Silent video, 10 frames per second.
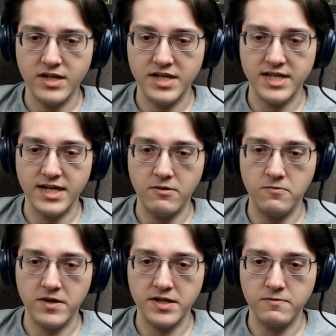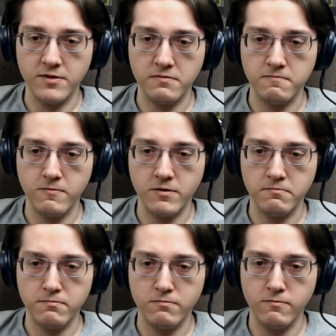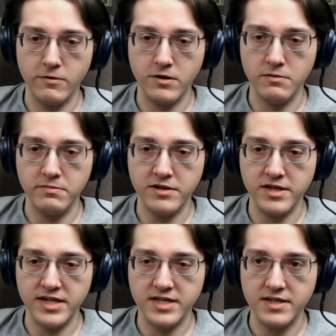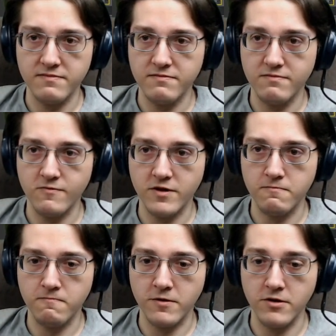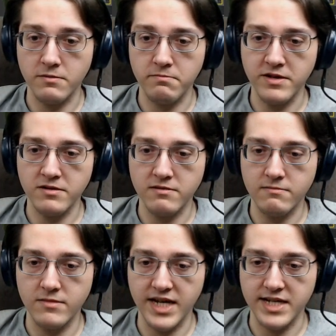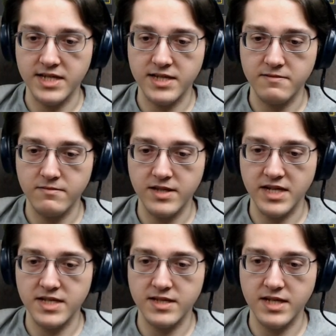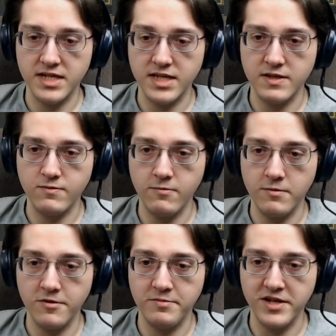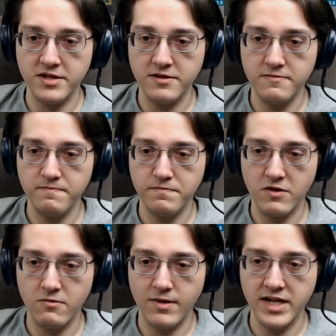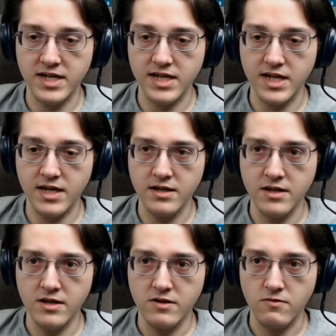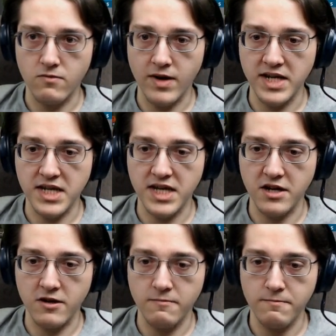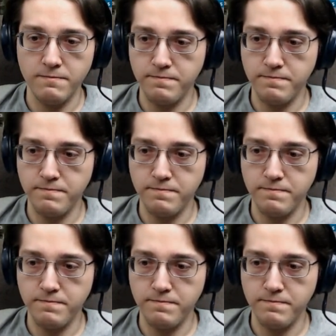because because we're we're we're going to build this. We're we're going to build this. This this is what we will build, right? Uh, right here.